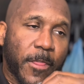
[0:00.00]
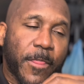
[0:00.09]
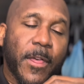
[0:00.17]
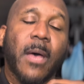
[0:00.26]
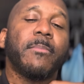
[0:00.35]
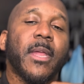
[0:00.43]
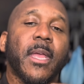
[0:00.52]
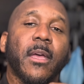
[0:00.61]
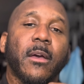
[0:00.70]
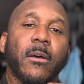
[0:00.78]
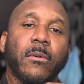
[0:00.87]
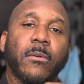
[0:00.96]

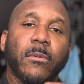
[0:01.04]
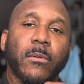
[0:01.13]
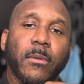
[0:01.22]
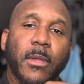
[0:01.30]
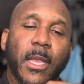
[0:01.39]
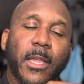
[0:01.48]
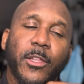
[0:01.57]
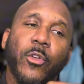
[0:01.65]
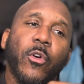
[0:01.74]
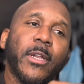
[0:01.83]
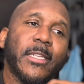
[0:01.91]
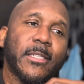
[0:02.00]
thumbnail, and you're
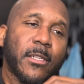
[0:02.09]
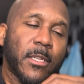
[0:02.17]
going to